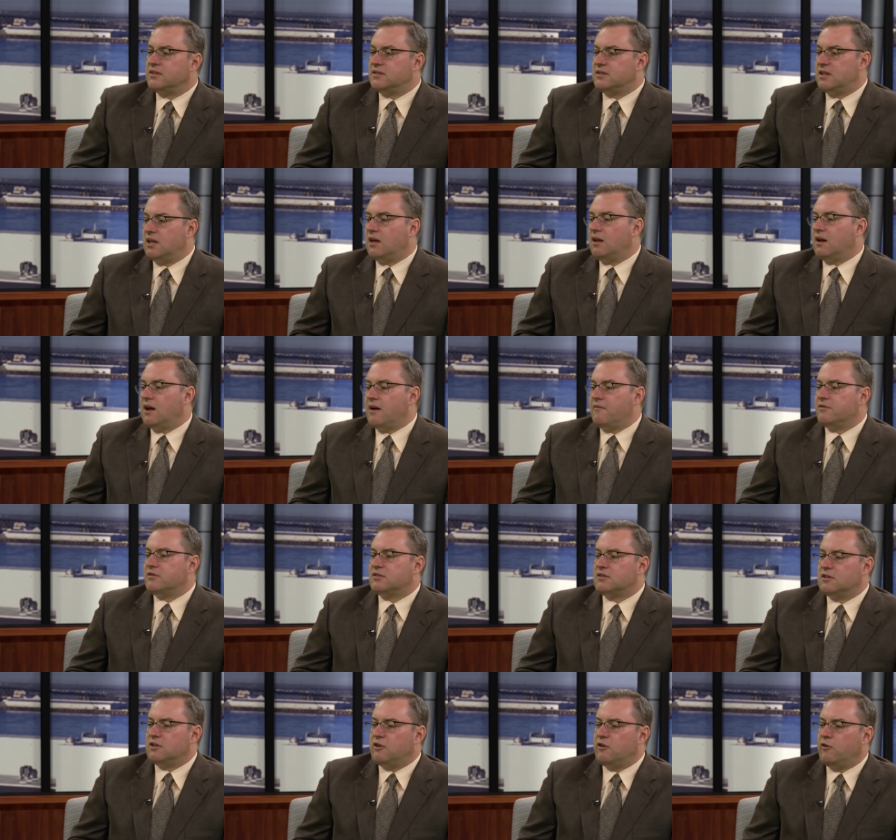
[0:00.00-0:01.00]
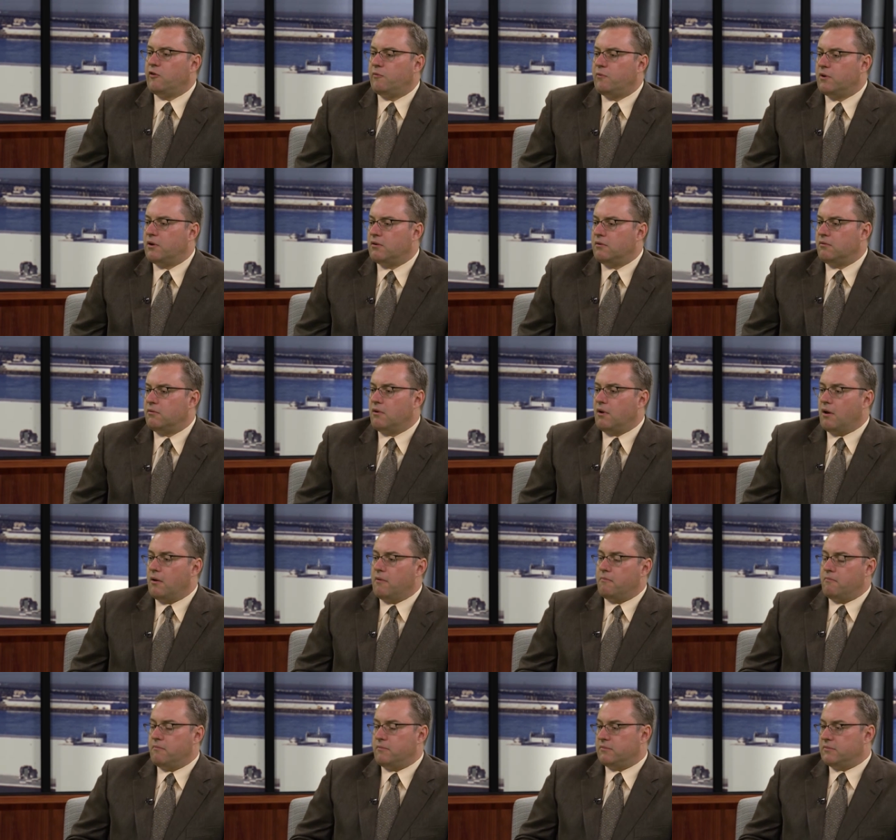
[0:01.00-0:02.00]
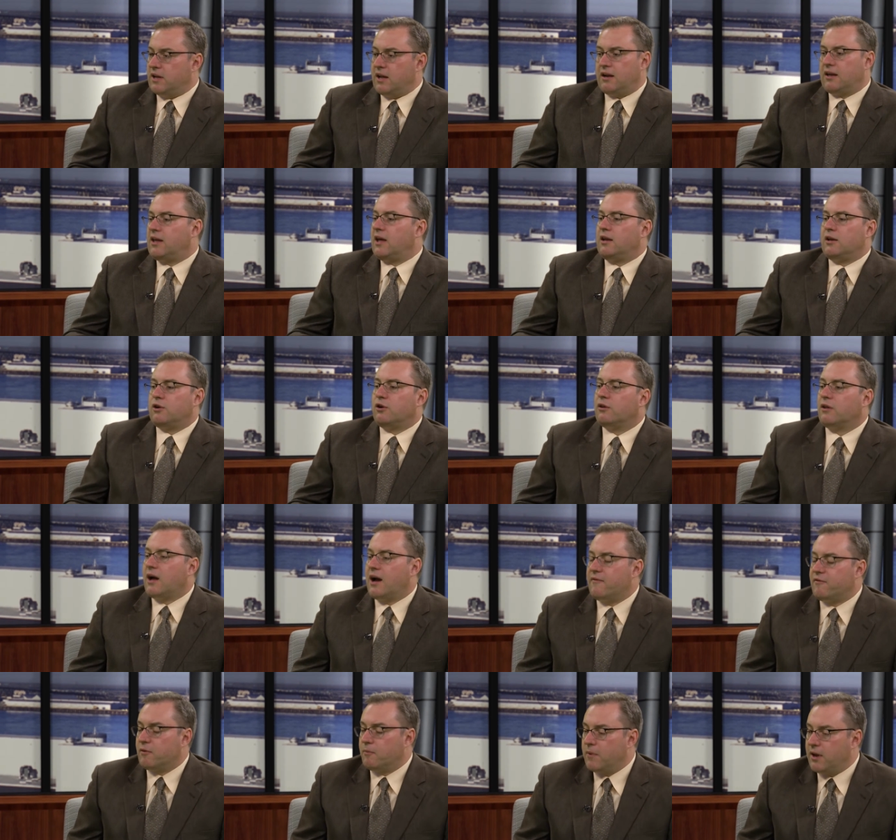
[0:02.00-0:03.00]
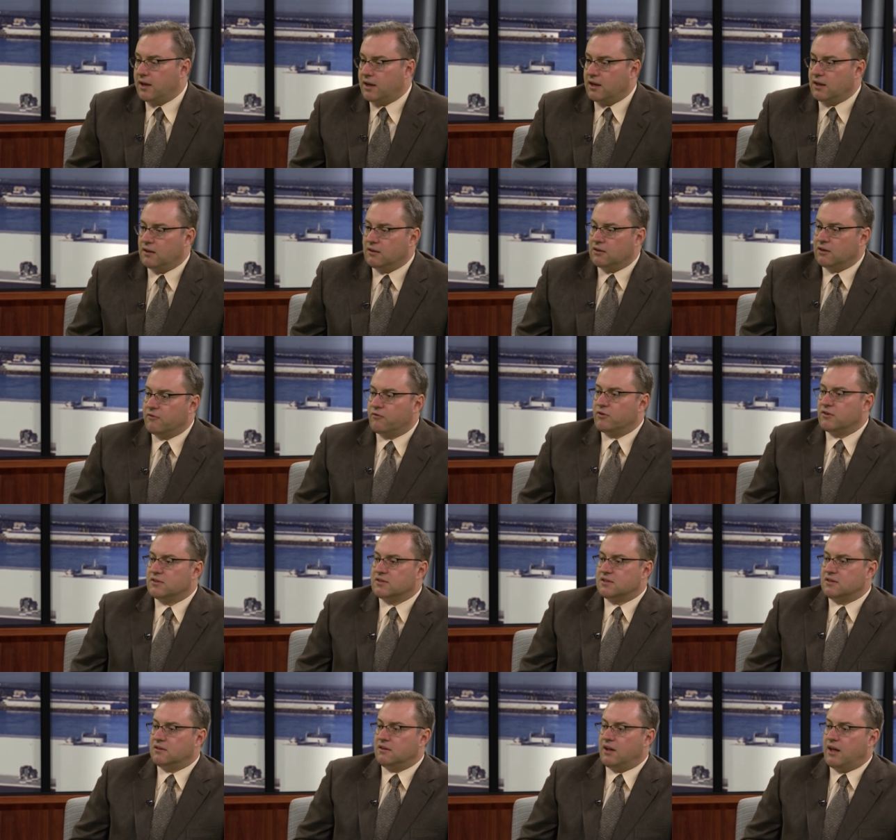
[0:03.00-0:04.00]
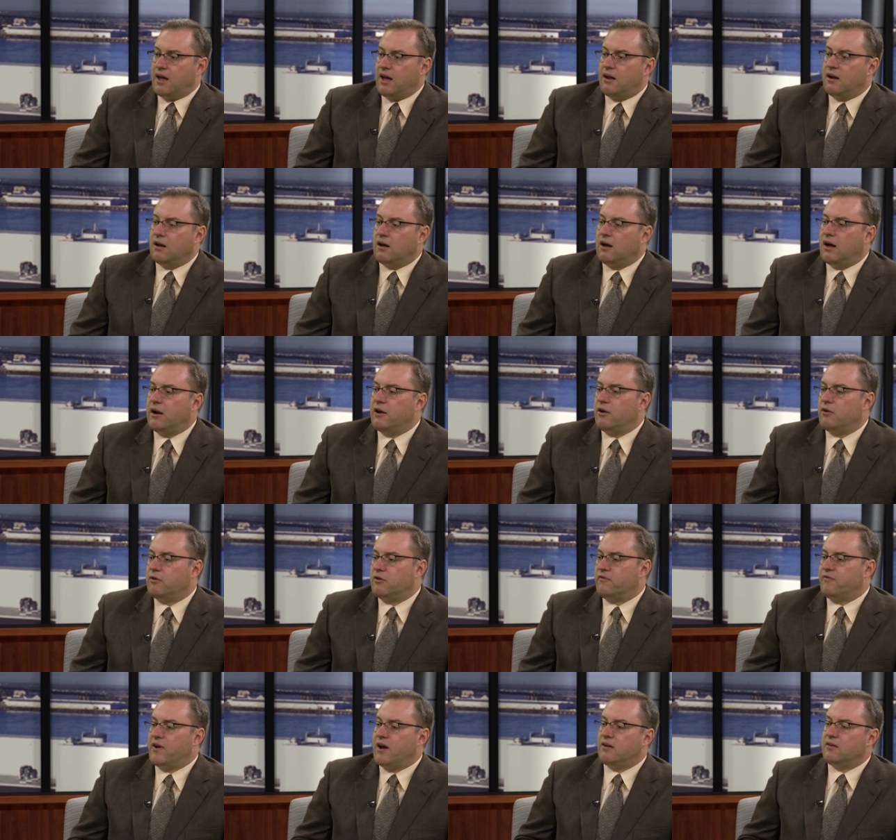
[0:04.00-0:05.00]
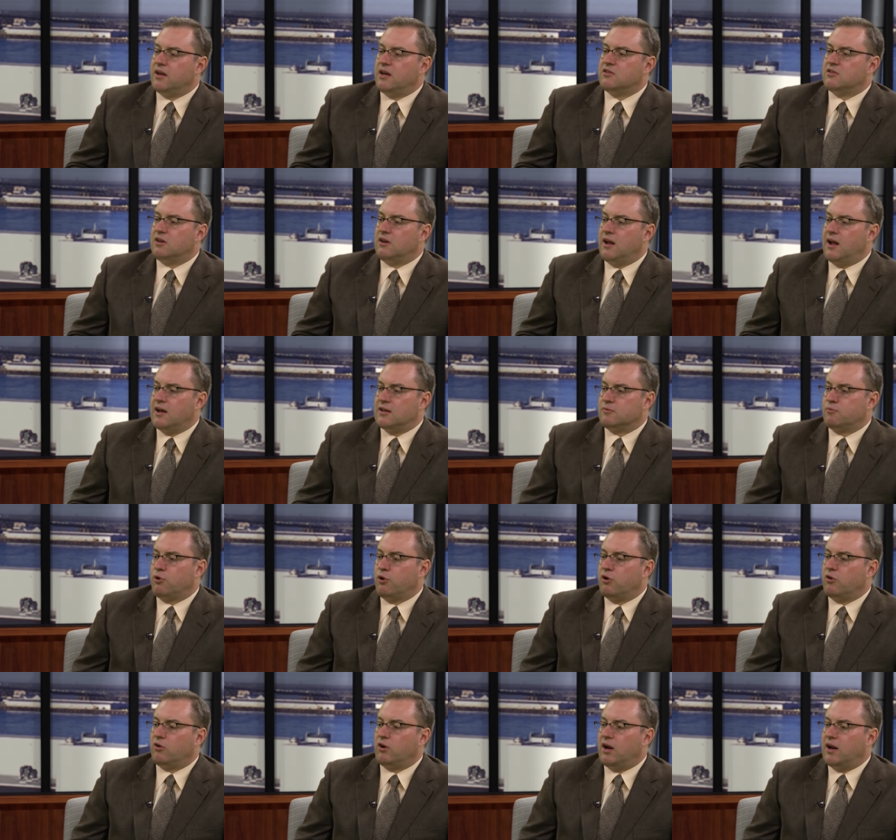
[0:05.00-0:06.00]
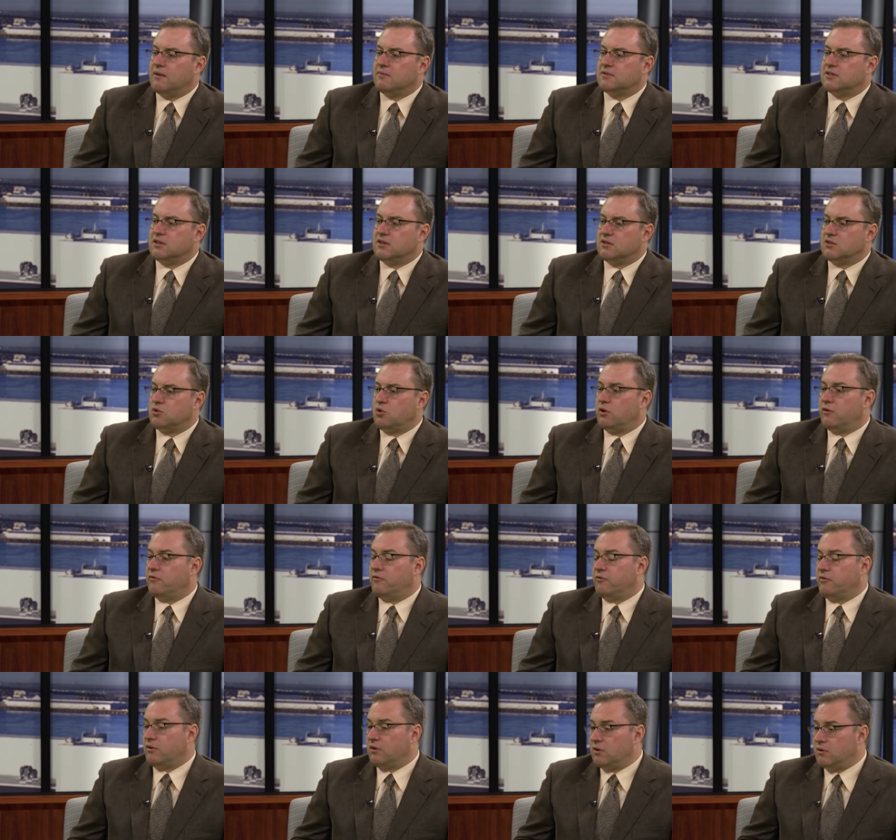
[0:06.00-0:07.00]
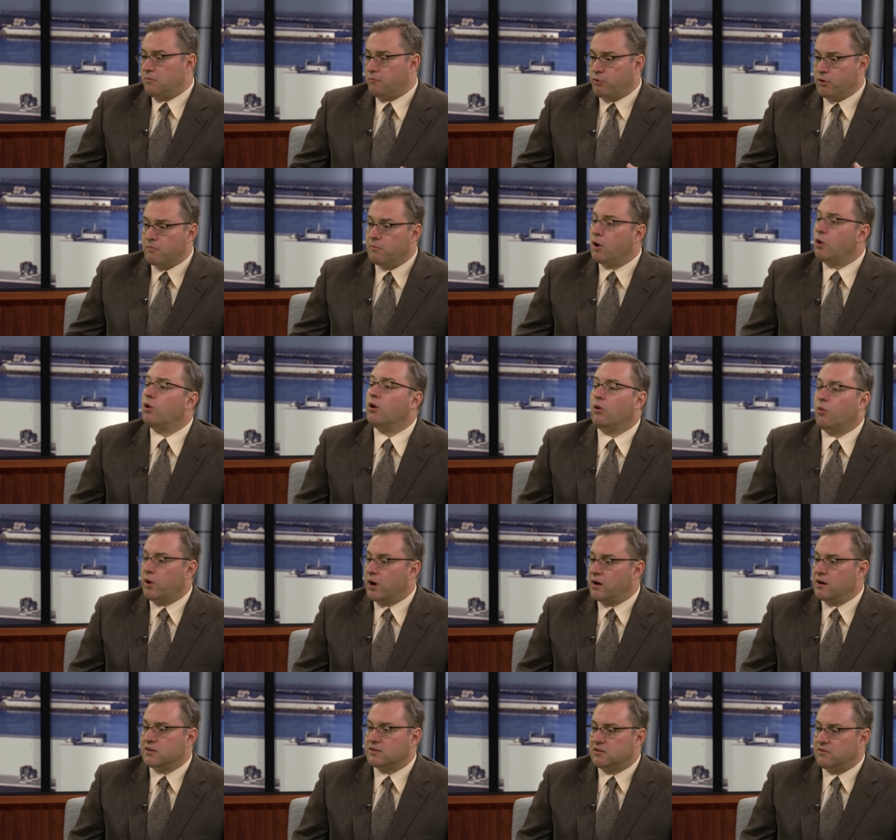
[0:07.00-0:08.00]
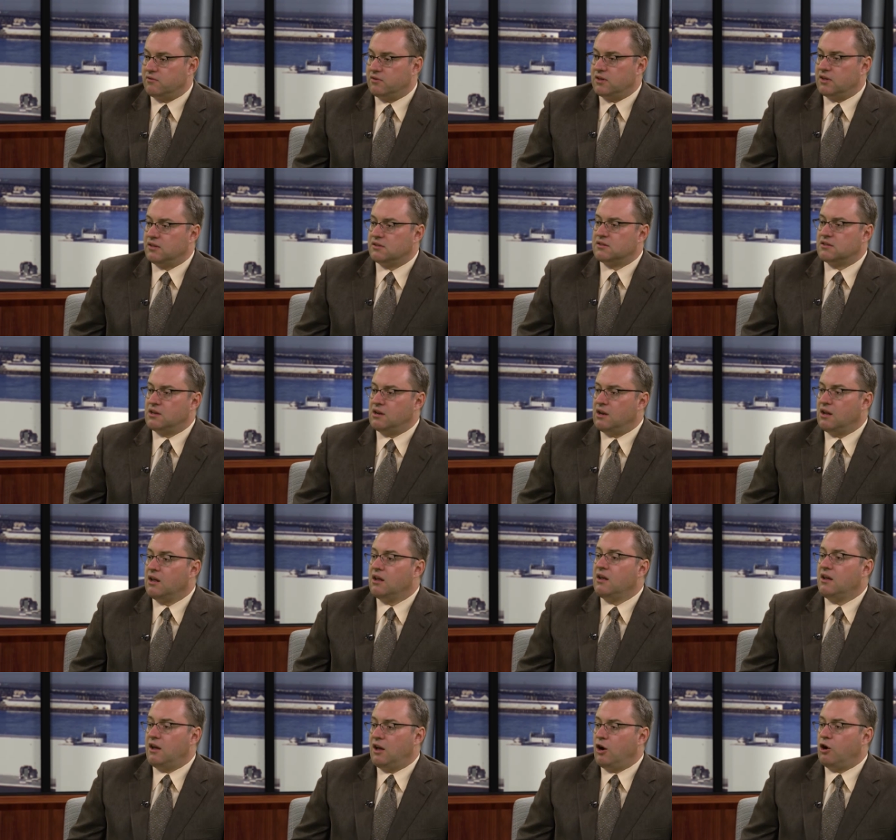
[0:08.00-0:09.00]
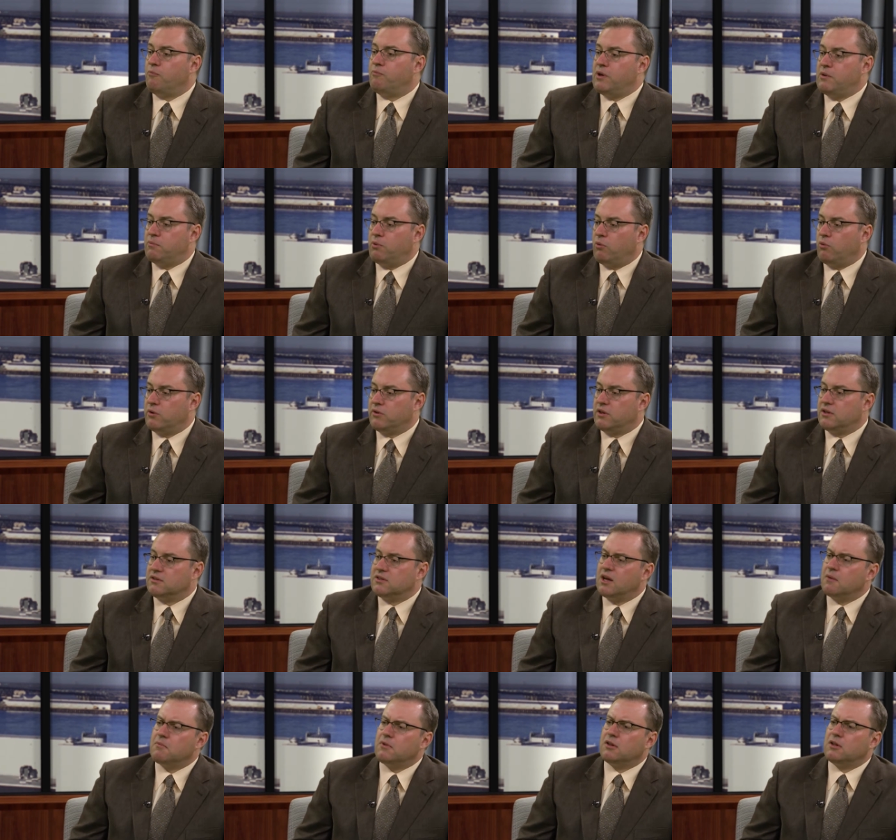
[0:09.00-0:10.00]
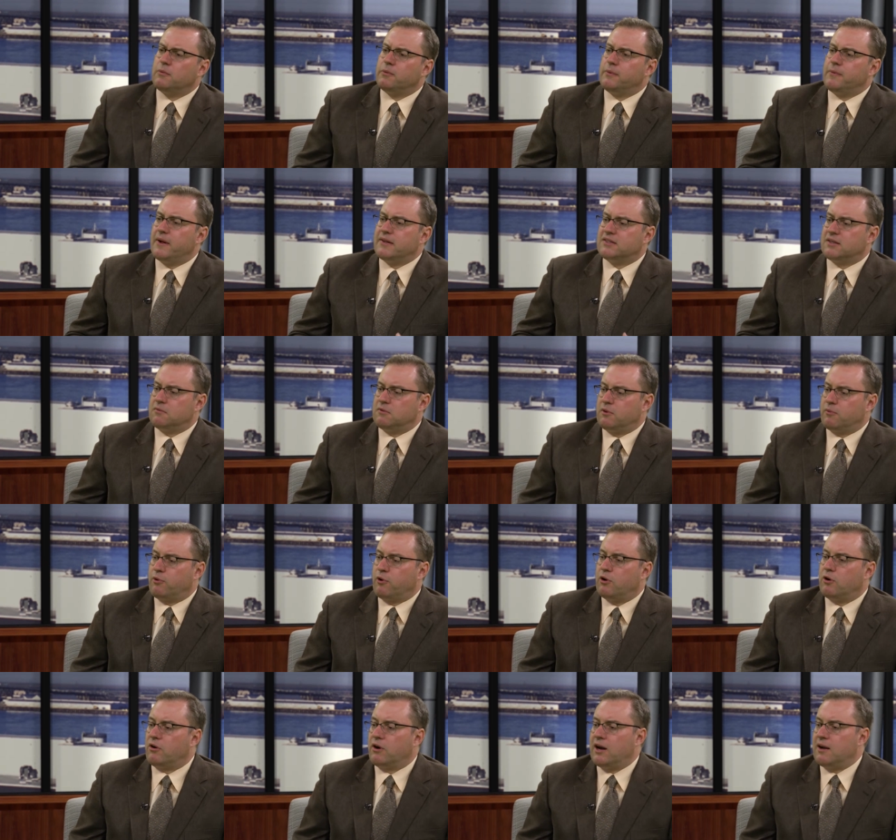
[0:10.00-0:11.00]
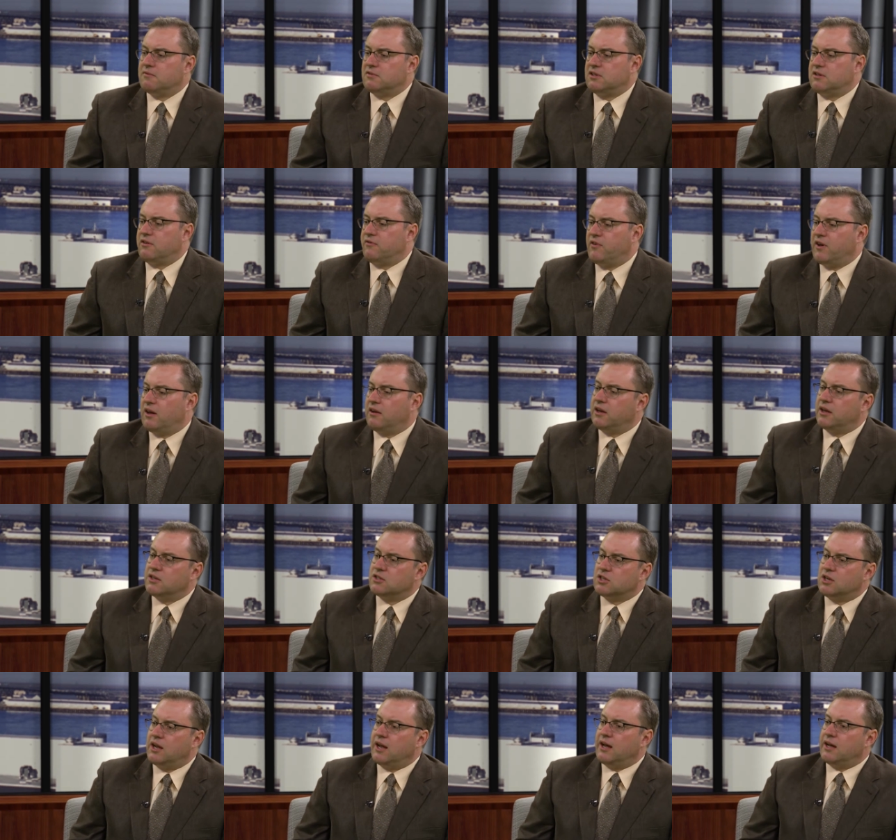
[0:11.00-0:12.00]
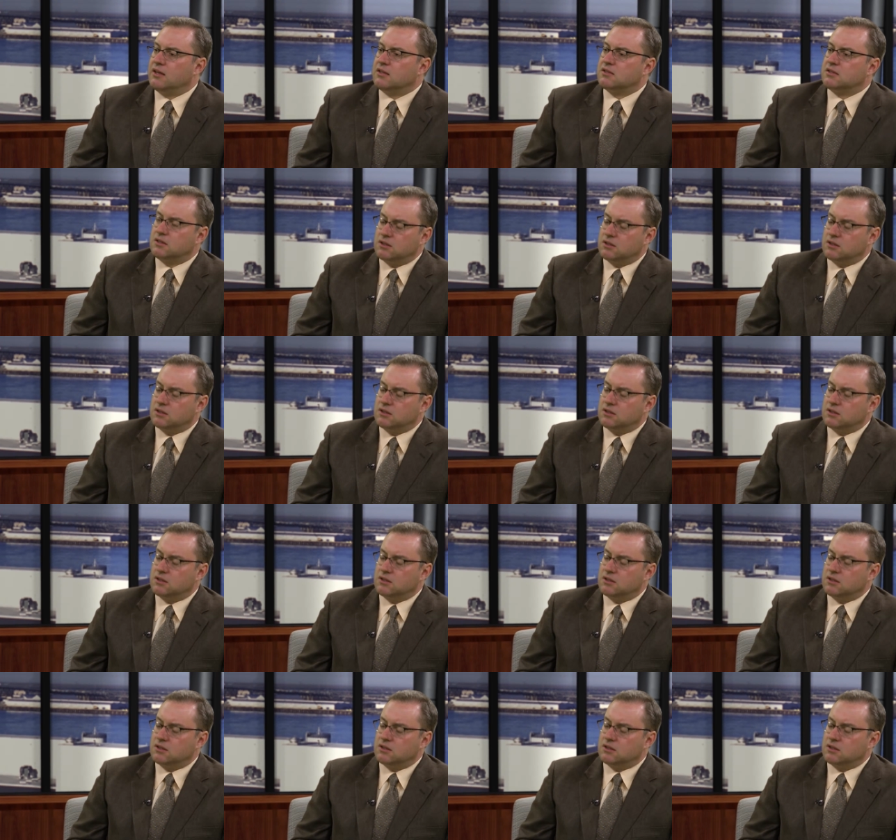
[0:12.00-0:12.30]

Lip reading: then, obviously, you've been dedicating your life to making a difference in that. I know the foundation has programs to sort of promote awareness of this and help people with it. Tell me a little bit about some of the programs that the foundation has.